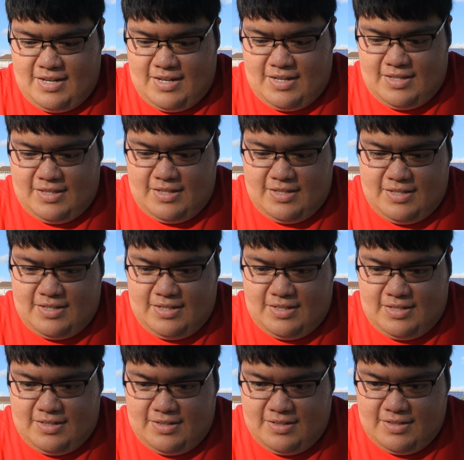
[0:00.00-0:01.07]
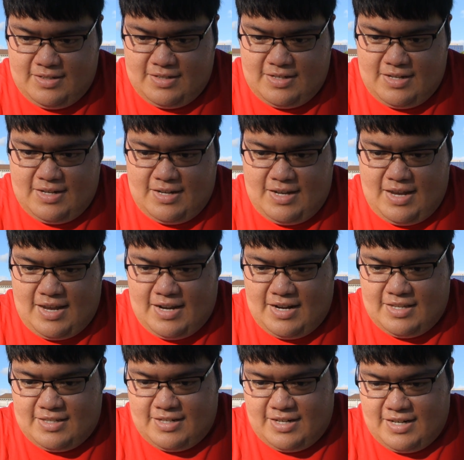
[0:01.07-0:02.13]
in
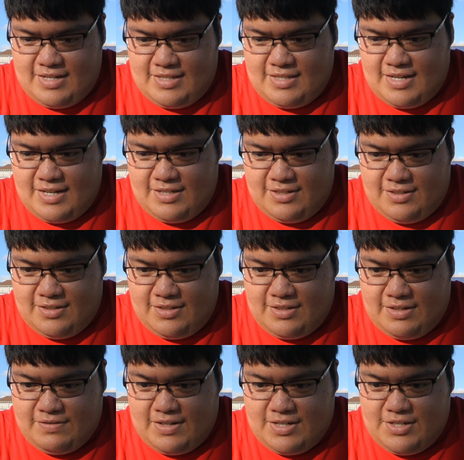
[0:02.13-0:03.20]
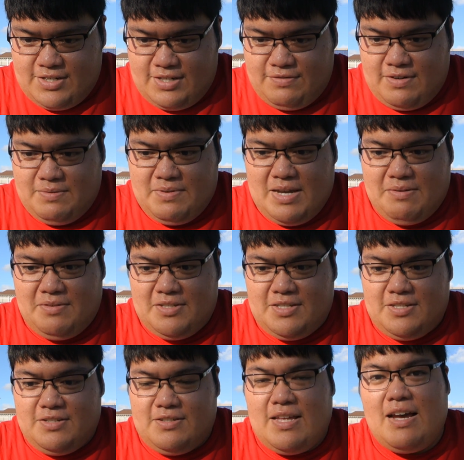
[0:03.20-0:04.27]
its current cycle, so I'm not sure if I'll be able
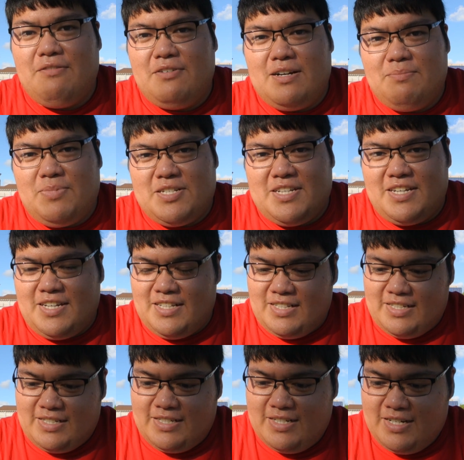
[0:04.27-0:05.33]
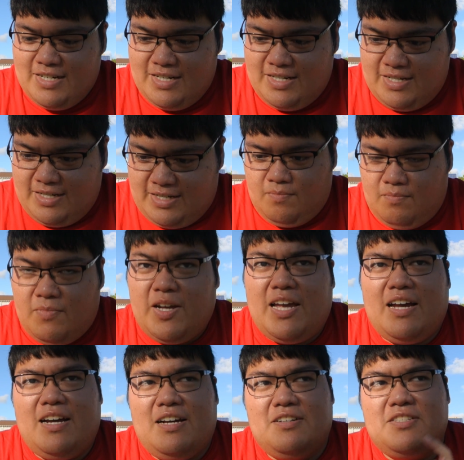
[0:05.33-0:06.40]
to do that one in particular. But
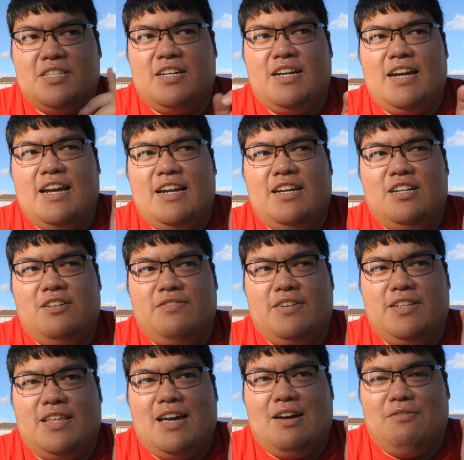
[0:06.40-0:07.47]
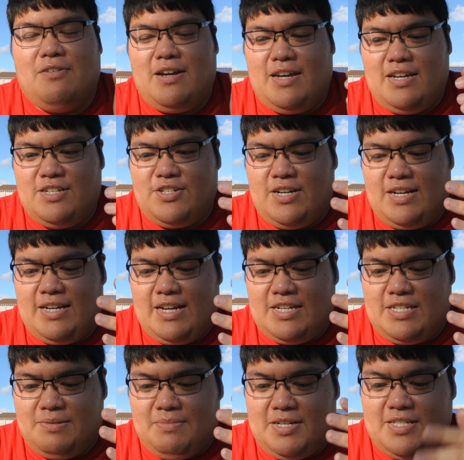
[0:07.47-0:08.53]
yeah, I'll start heading over that way, try and
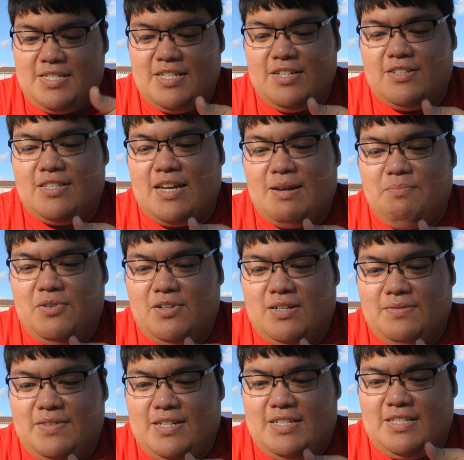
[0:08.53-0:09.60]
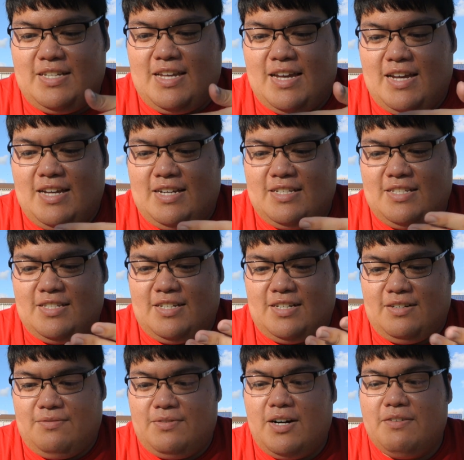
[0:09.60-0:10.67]
catch as many Steel-type Pokemon as I can,
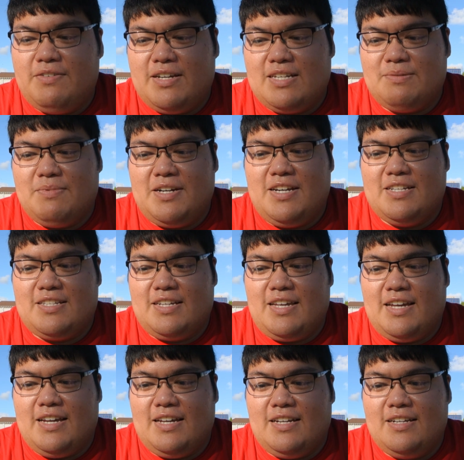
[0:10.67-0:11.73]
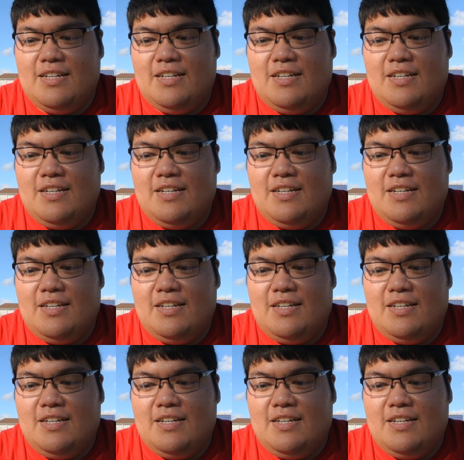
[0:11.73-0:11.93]
start evolving as many as I can,